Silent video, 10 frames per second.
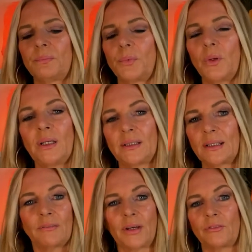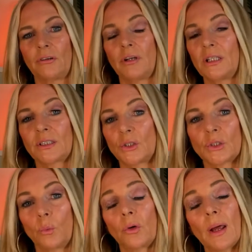but he did have every reason
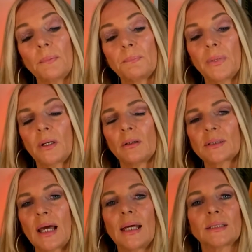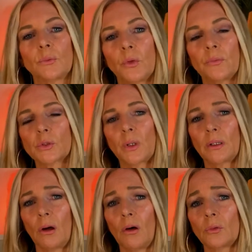to worry because as the months
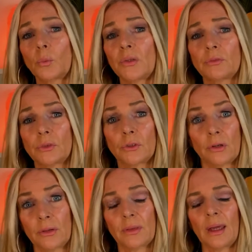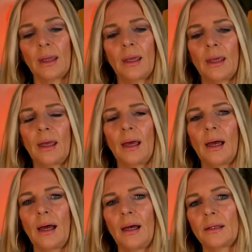went on with Dorothy
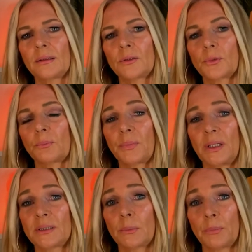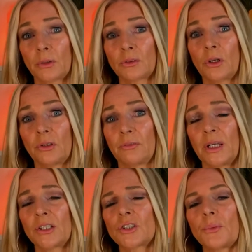and Peter
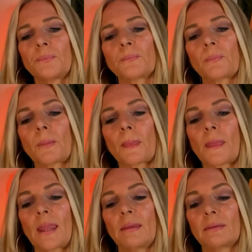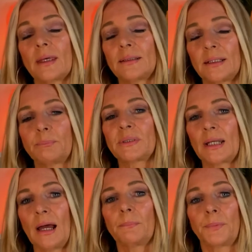Bogdanovich, they did
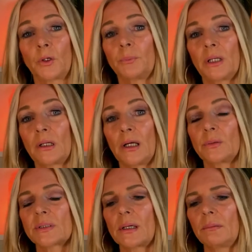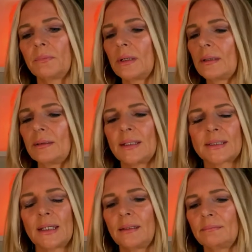start becoming closer. You
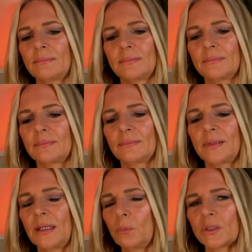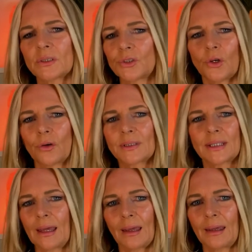see, he wasn't
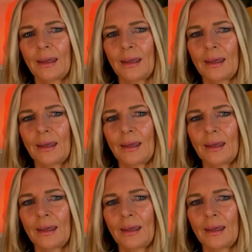toxic.